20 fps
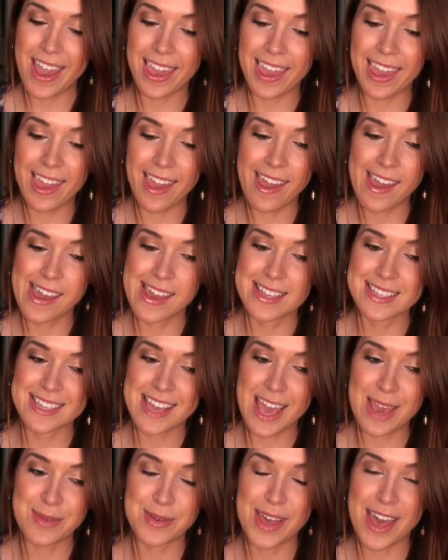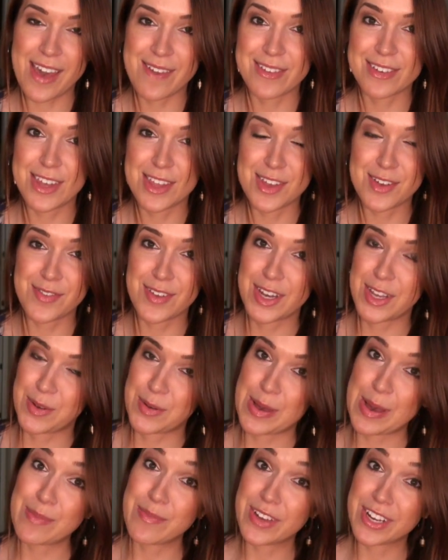And I will have another
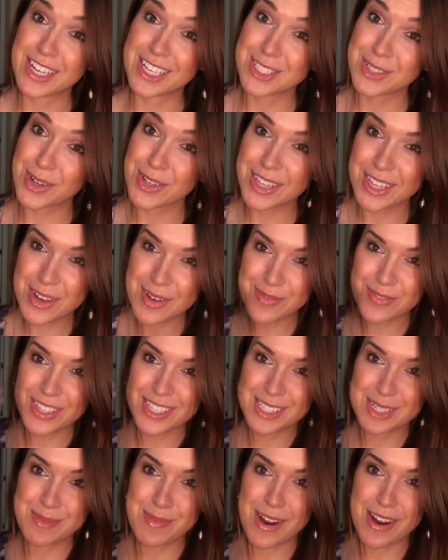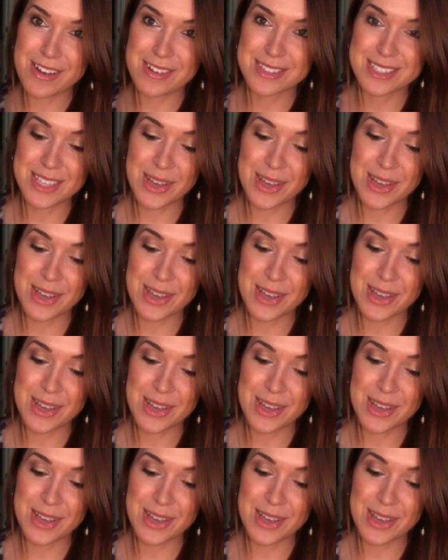video up very shortly, hopefully tomorrow.